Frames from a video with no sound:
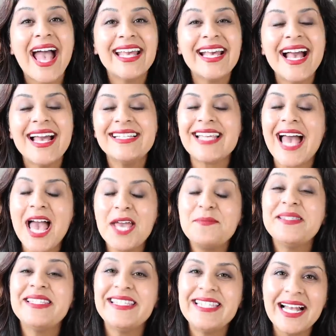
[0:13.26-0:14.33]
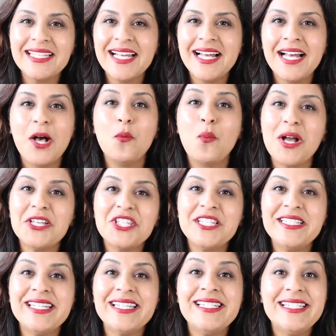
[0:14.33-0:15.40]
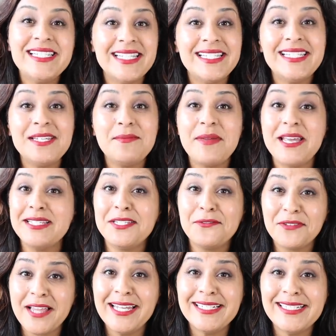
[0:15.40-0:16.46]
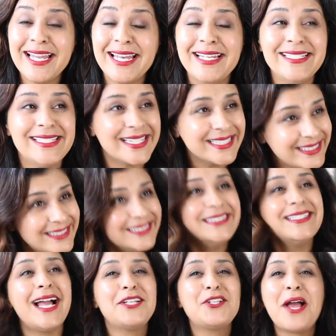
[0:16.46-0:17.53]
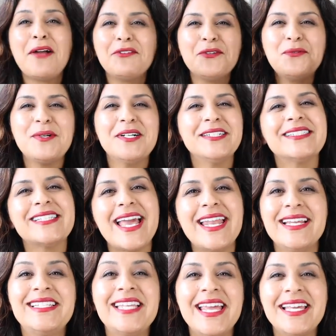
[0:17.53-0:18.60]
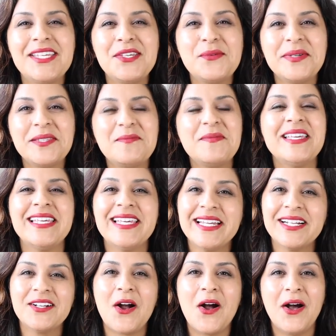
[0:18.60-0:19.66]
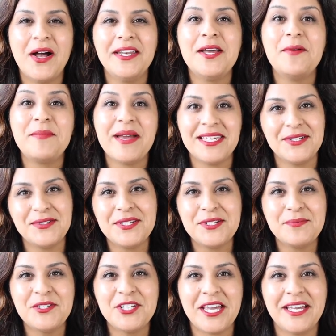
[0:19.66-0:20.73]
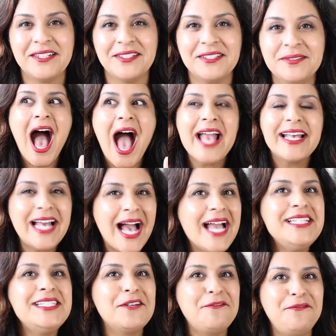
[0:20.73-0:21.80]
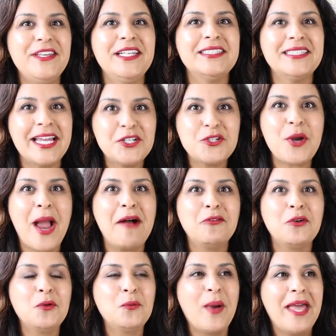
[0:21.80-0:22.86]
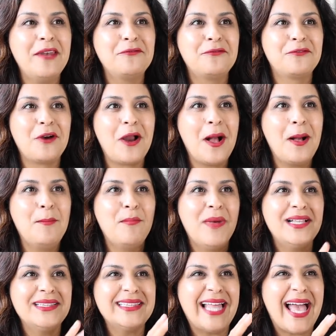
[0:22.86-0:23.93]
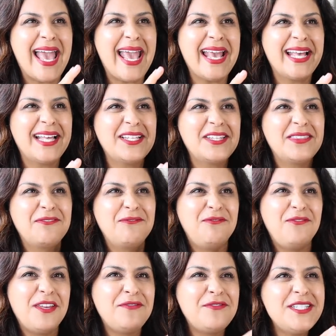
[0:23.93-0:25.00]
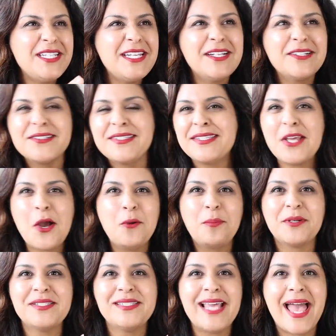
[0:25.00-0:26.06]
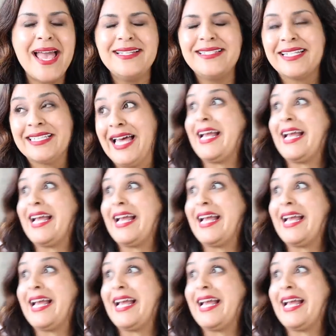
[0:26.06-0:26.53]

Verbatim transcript: Hi guys, I'm Stella, a Washington DC based flight attendant. I travel the world and I take you with me here on my YouTube channel. I kind of feel like travel went from like 50 or so percent to